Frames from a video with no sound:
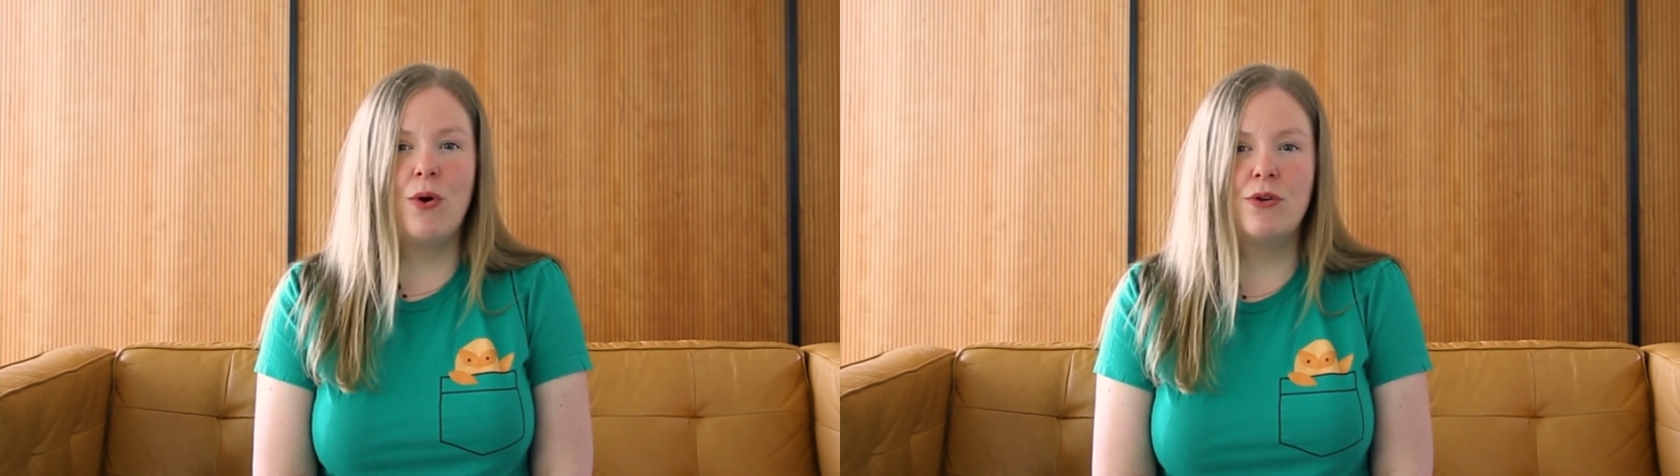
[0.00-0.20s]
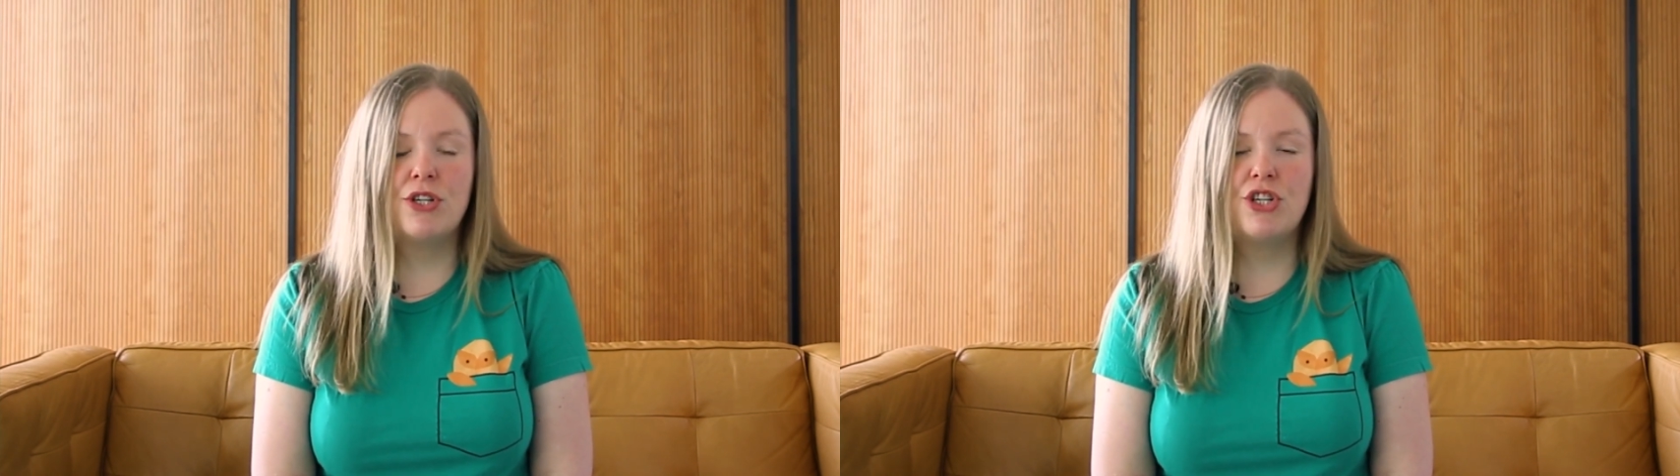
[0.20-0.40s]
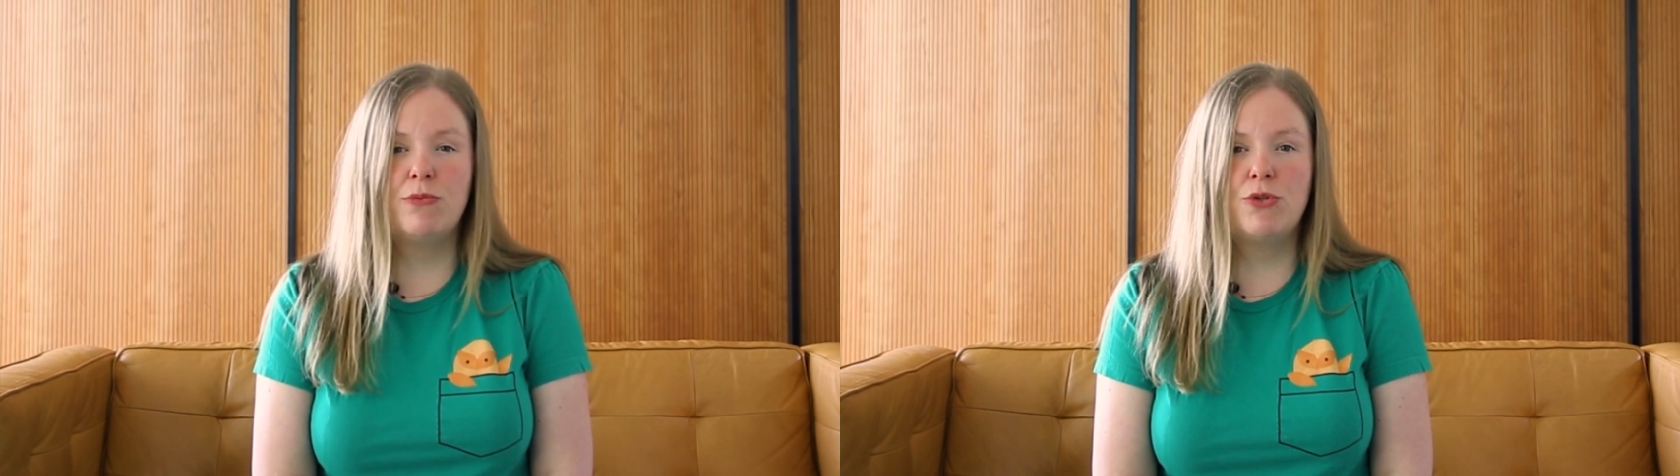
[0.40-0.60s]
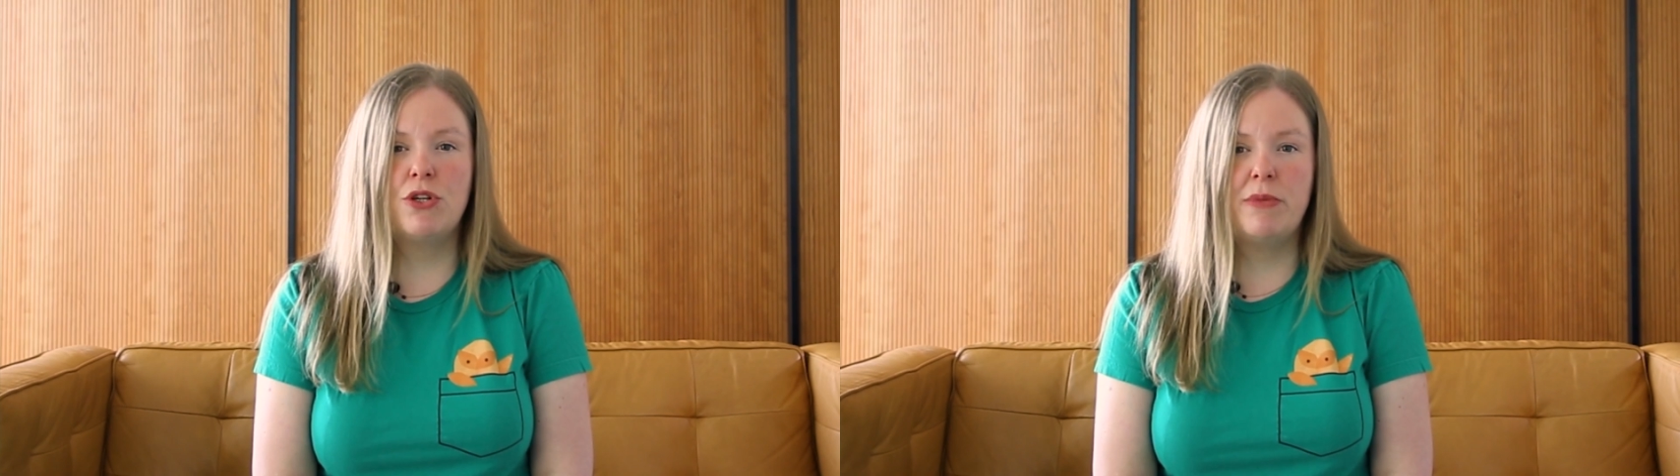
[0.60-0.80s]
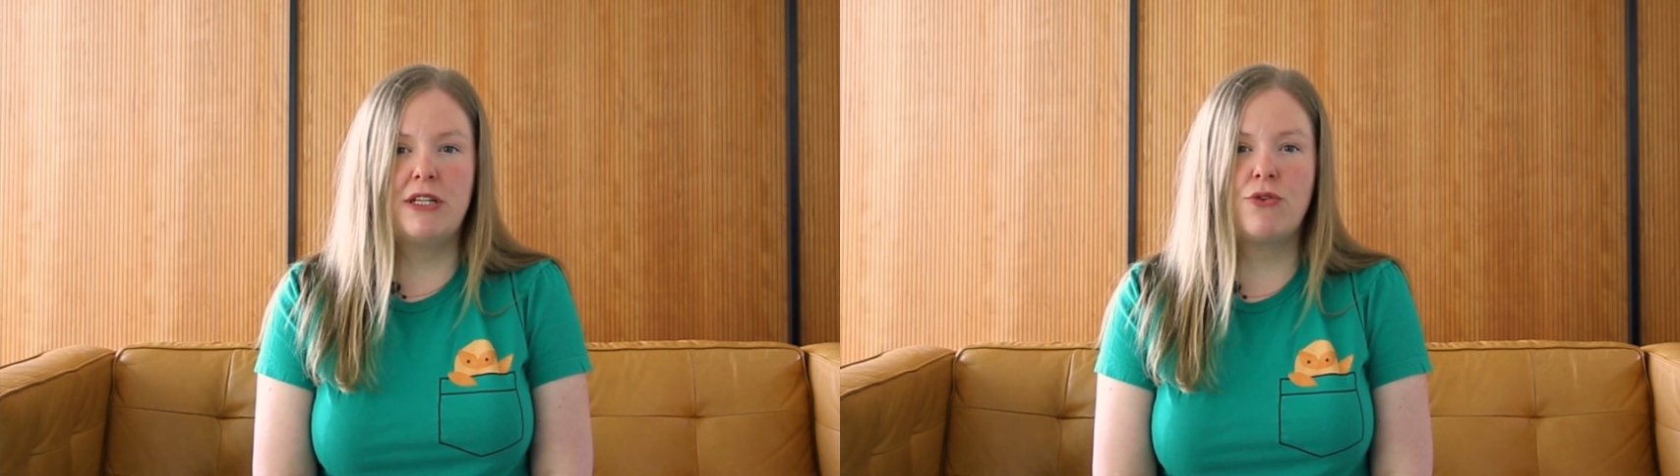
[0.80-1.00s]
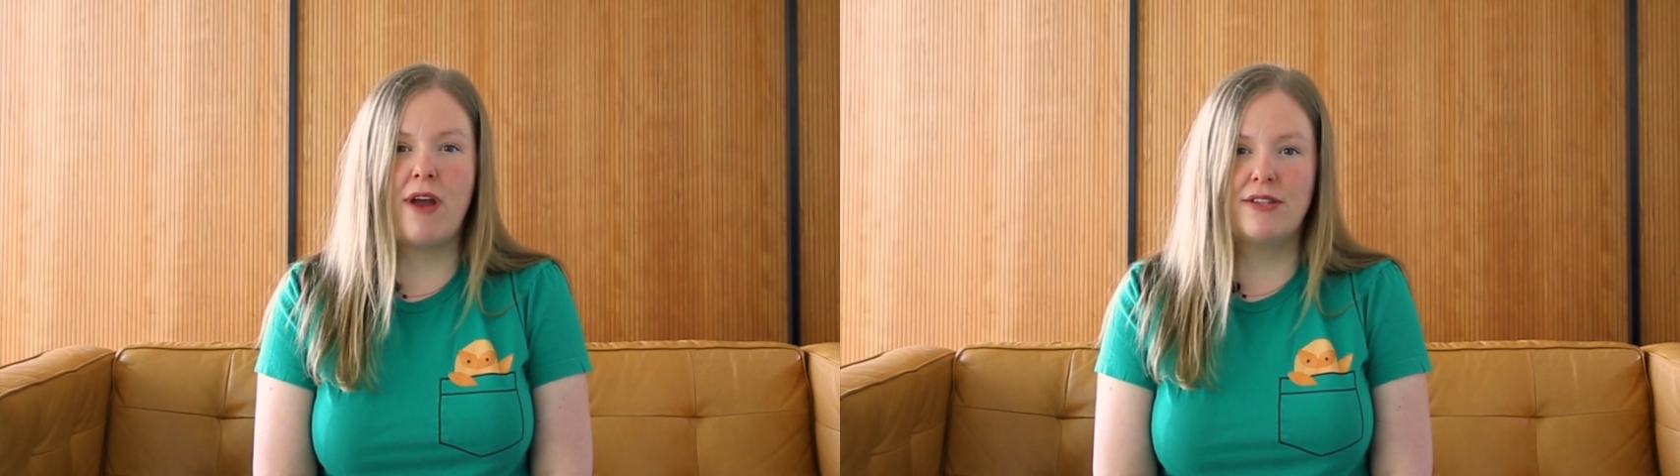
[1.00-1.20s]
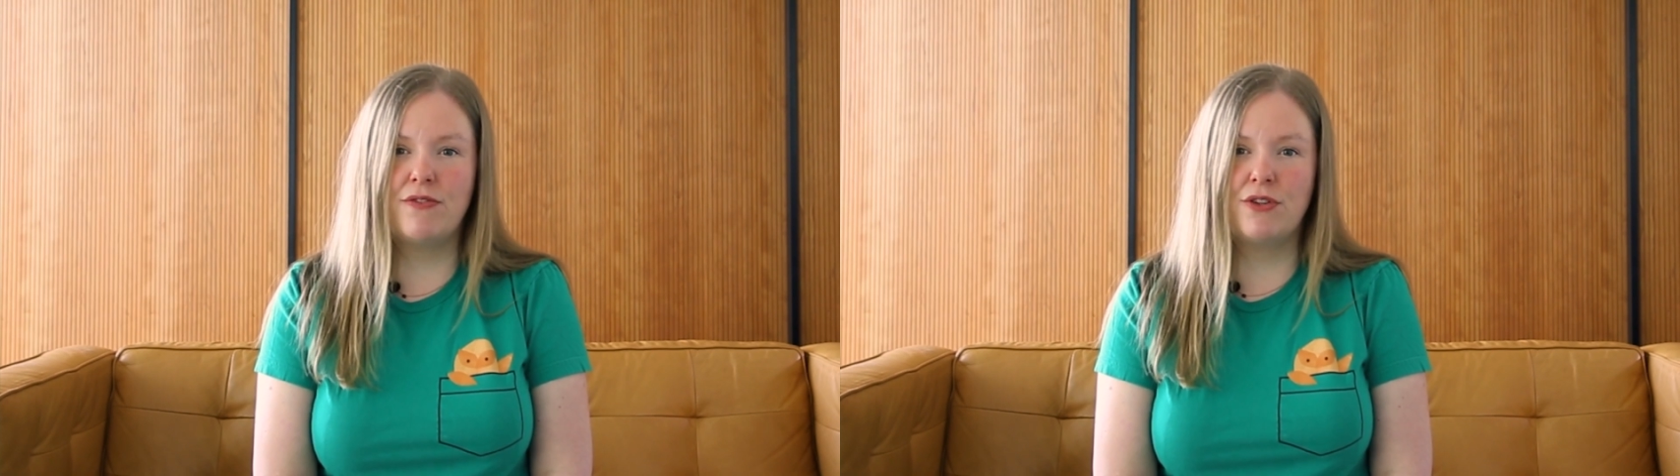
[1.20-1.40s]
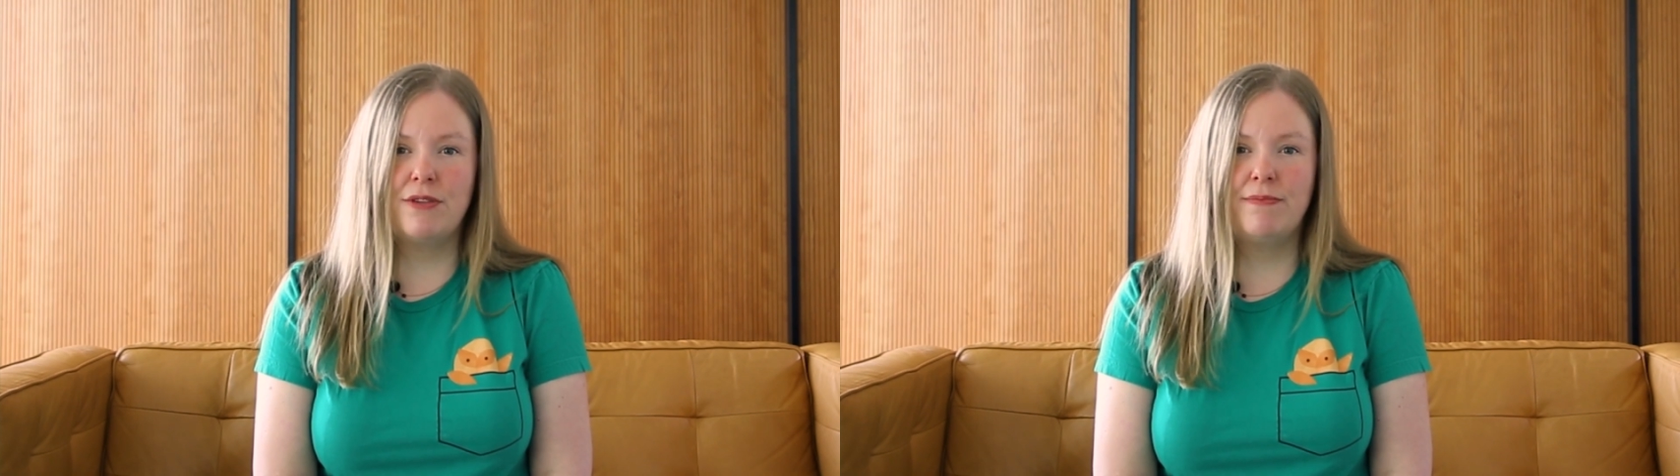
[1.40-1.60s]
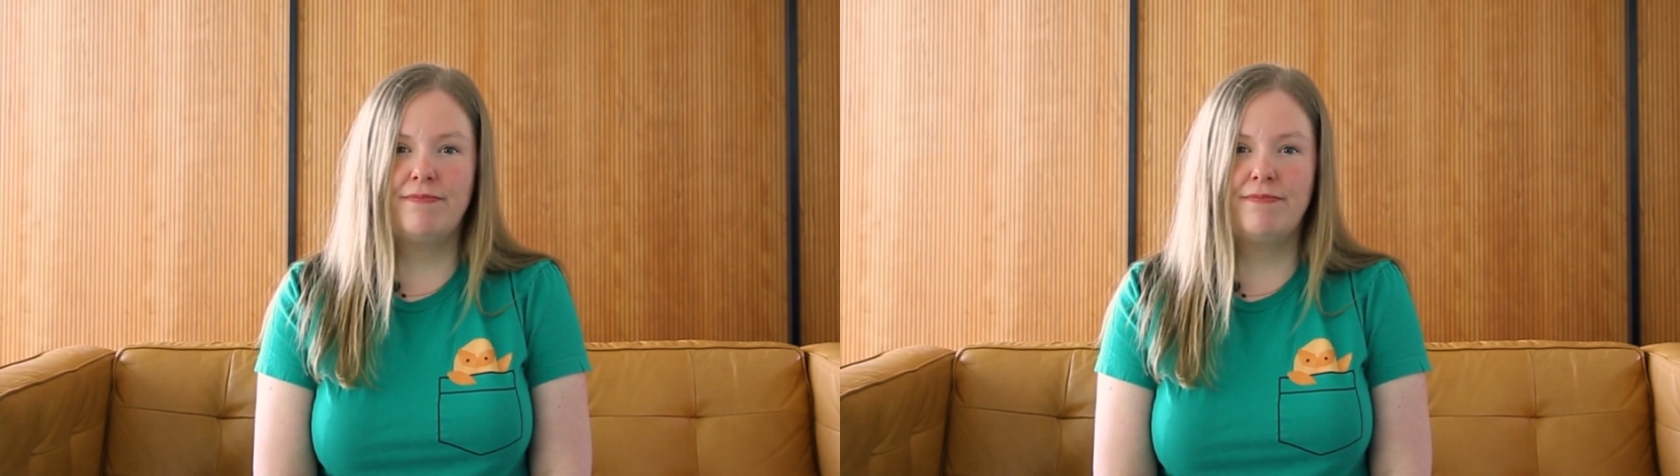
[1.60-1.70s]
ownership should be transferred.